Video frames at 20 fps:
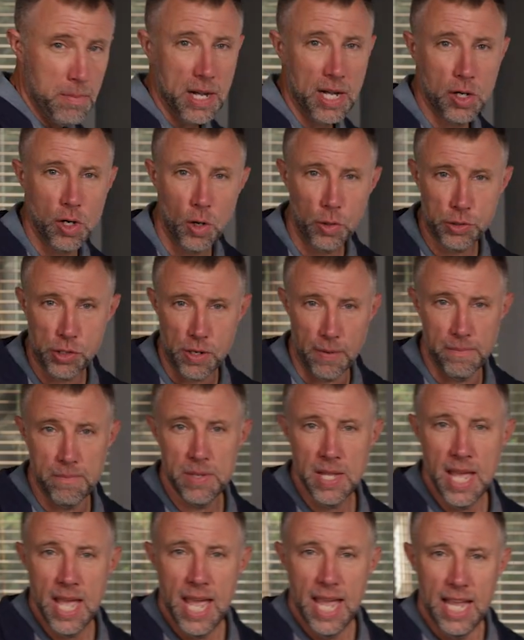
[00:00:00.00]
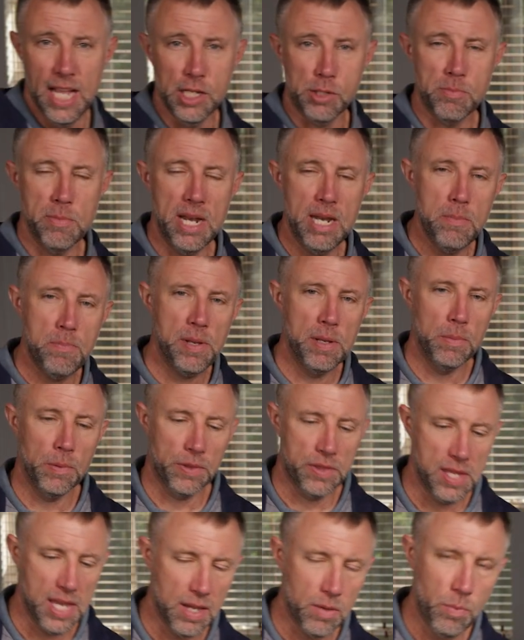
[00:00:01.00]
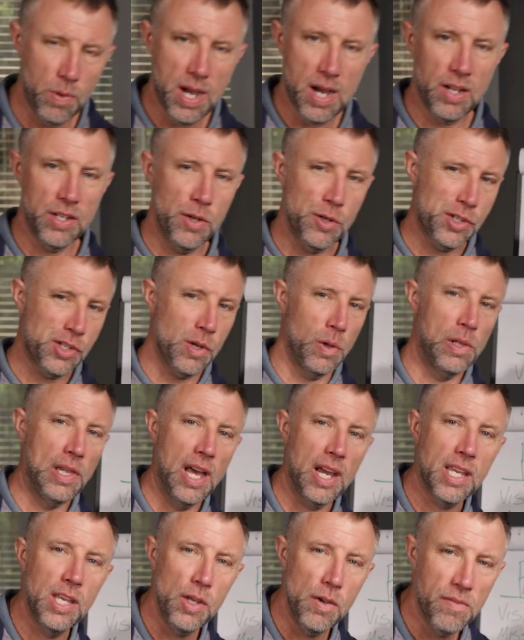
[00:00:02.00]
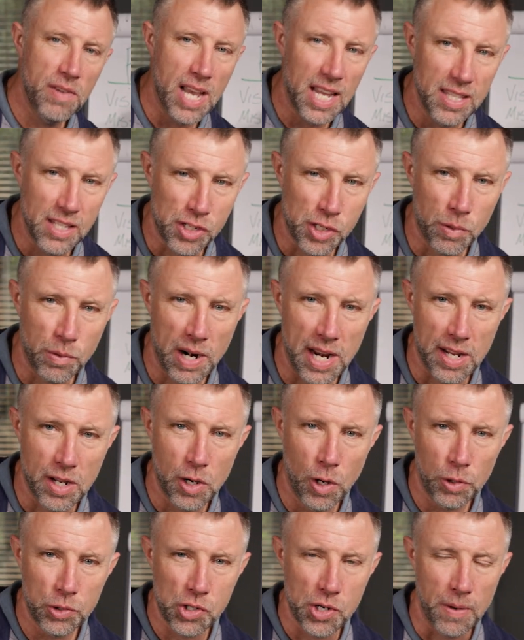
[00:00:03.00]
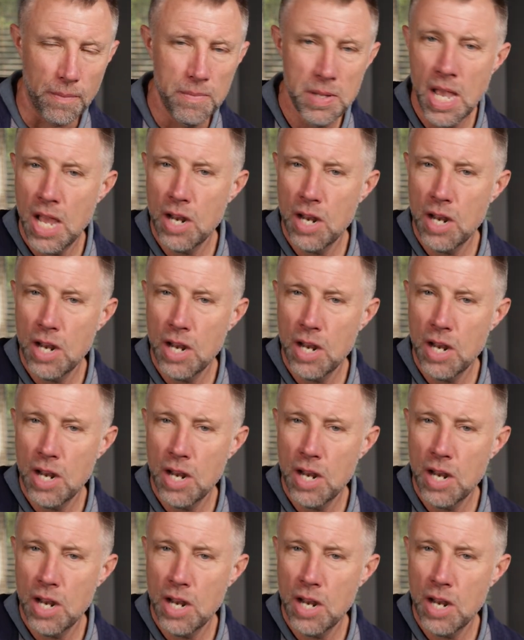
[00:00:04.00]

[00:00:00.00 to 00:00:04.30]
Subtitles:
about culture is many people think, well, you're so lucky you've got this great culture.